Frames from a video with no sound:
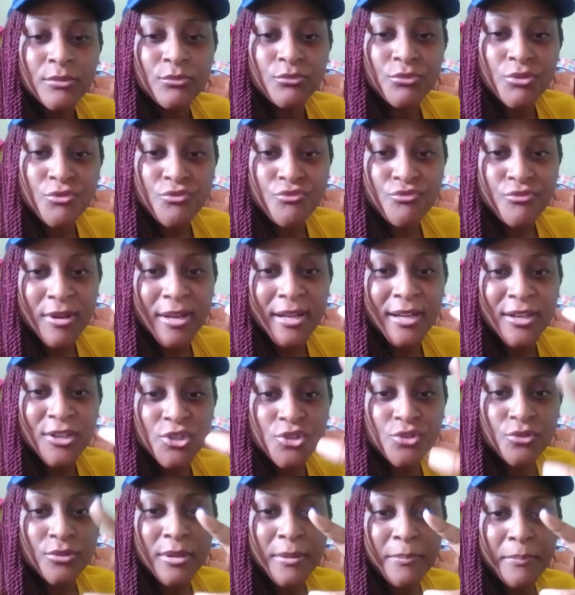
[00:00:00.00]
we really
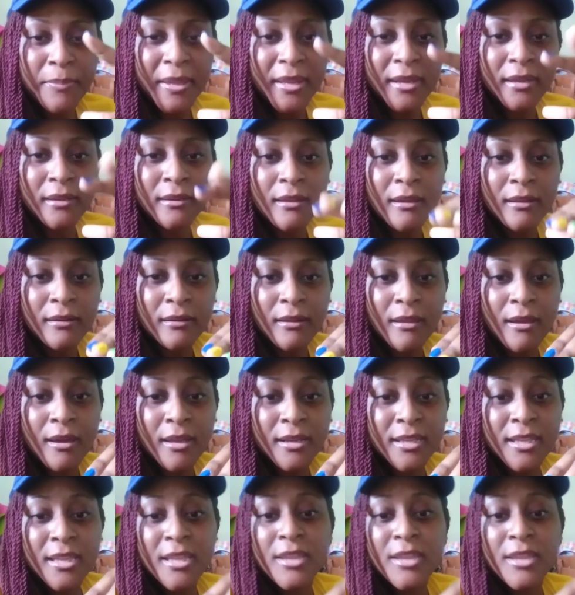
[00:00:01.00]
should depend on God.